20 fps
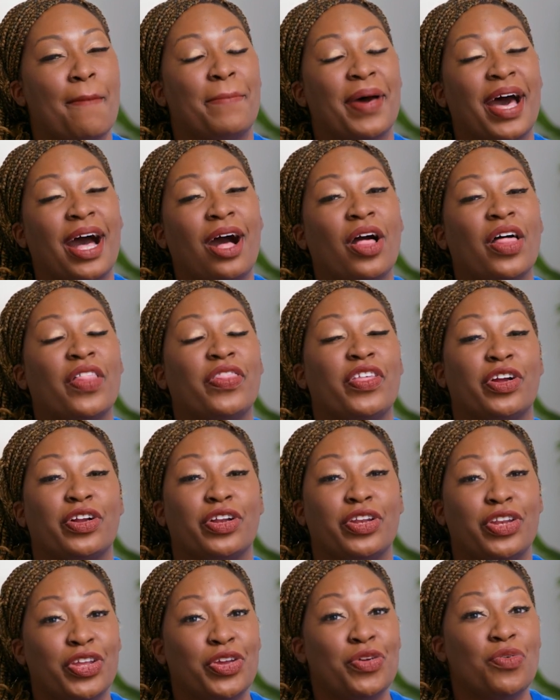about
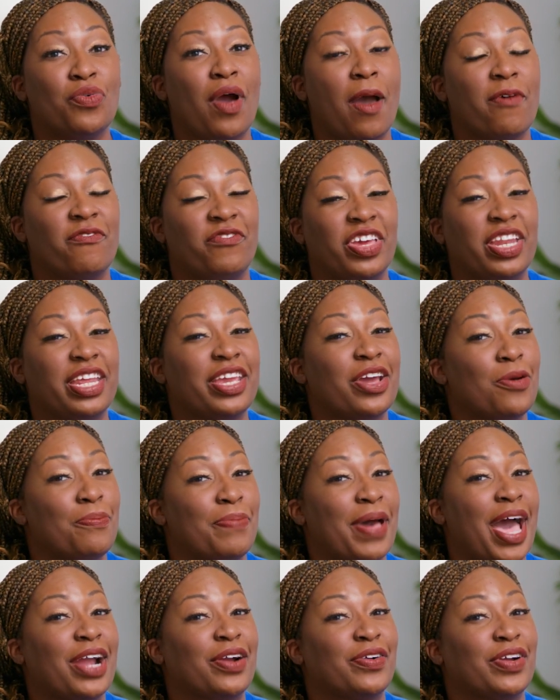their new video
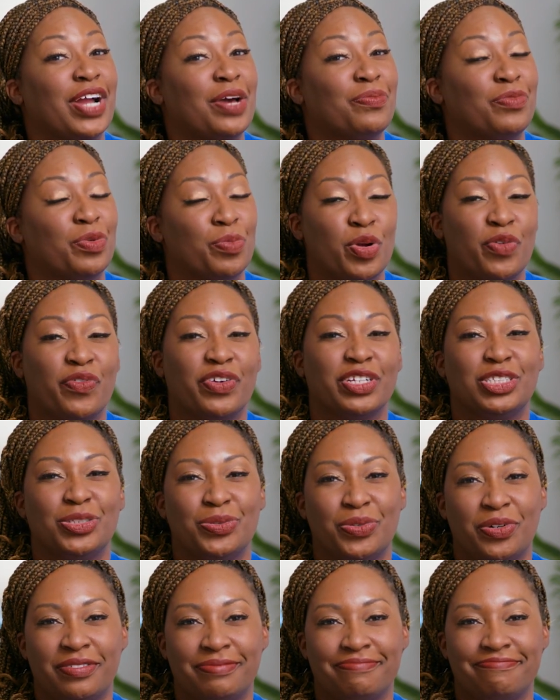background remover
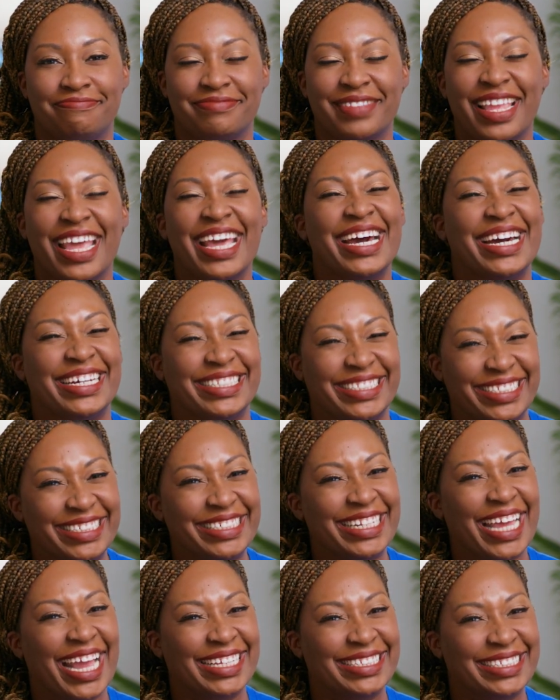tool.
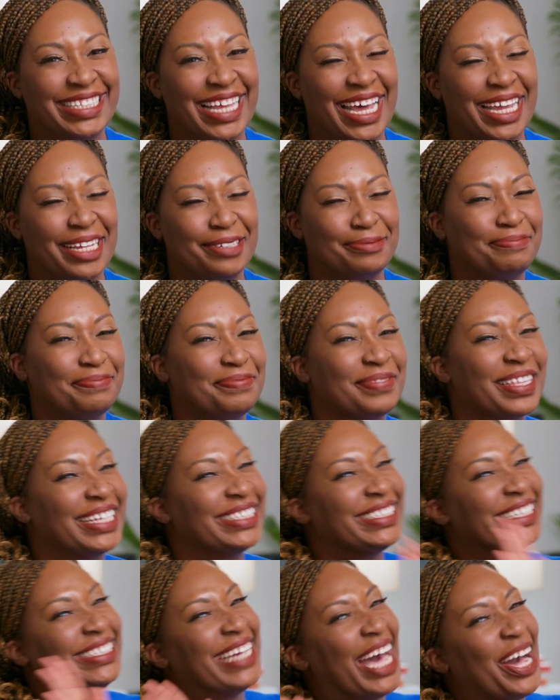Until next time,
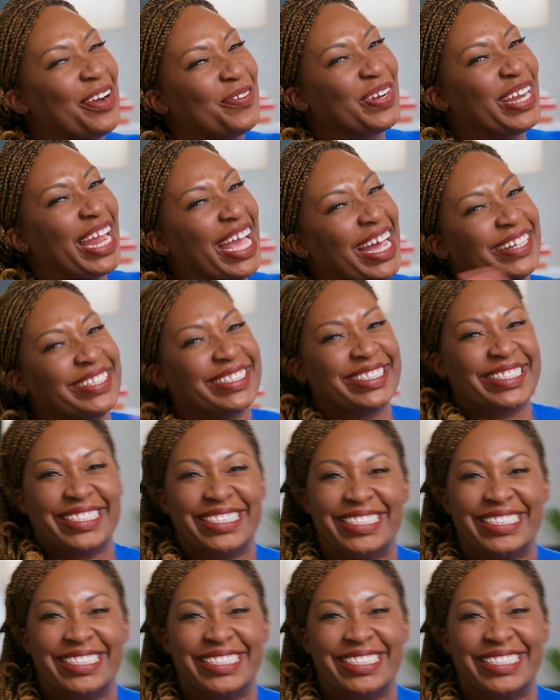ta-ta for now.